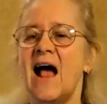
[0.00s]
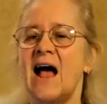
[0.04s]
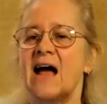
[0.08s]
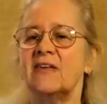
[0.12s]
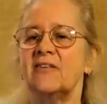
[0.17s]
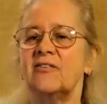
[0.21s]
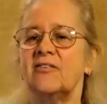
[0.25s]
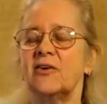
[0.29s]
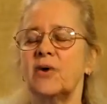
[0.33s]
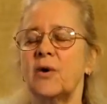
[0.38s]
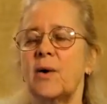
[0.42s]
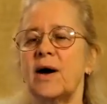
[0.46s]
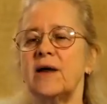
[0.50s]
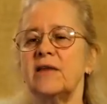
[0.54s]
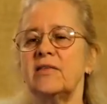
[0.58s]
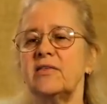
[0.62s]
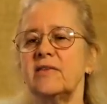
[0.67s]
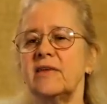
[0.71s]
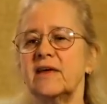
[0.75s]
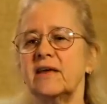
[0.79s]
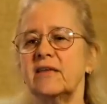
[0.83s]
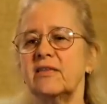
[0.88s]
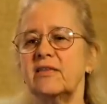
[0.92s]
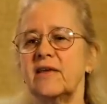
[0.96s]
And so I
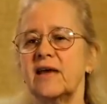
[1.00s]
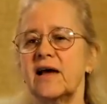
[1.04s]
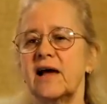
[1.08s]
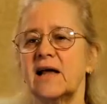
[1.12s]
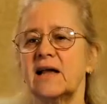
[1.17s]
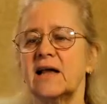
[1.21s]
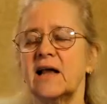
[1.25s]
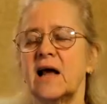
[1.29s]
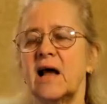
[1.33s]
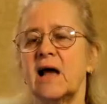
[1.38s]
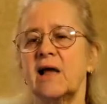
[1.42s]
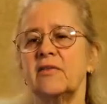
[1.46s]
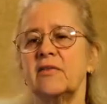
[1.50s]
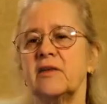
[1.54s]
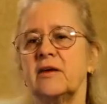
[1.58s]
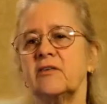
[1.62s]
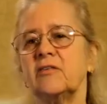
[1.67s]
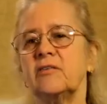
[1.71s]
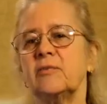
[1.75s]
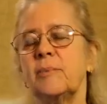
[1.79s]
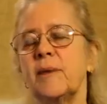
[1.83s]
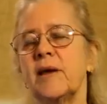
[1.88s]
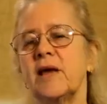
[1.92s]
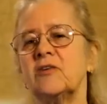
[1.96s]
think that the
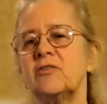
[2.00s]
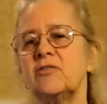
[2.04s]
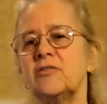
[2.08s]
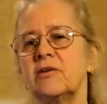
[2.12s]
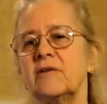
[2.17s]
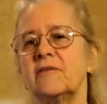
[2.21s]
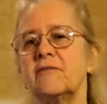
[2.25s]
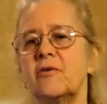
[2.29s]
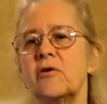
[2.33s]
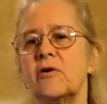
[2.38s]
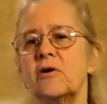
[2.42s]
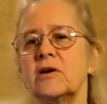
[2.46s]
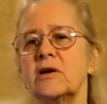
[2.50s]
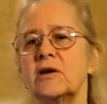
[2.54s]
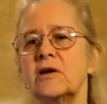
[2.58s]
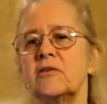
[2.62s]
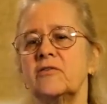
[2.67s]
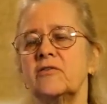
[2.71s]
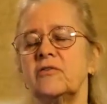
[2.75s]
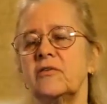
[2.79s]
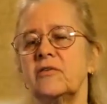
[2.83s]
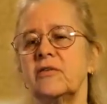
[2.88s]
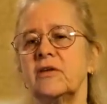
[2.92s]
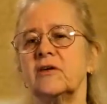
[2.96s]
expansion of
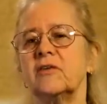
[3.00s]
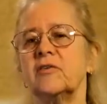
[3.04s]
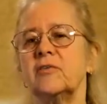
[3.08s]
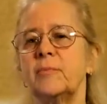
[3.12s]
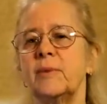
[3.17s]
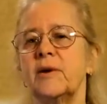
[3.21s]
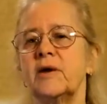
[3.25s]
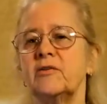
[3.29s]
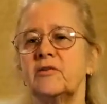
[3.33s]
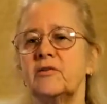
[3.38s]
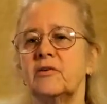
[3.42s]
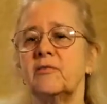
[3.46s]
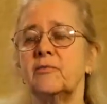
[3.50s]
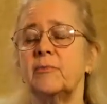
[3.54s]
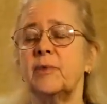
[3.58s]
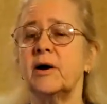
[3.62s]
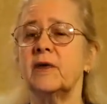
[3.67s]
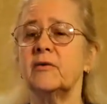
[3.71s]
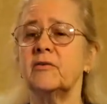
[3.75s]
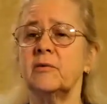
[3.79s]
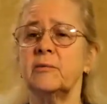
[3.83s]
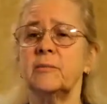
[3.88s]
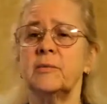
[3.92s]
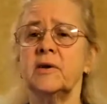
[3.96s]
audience and the expansion of
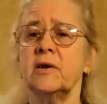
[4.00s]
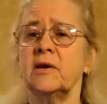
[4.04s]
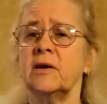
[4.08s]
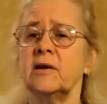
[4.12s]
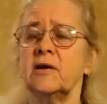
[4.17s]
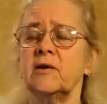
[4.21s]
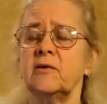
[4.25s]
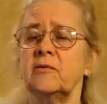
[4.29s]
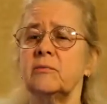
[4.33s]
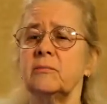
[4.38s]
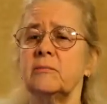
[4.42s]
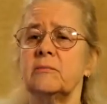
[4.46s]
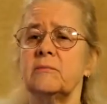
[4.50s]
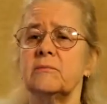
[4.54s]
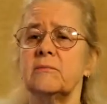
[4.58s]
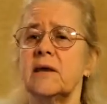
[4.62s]
possibilities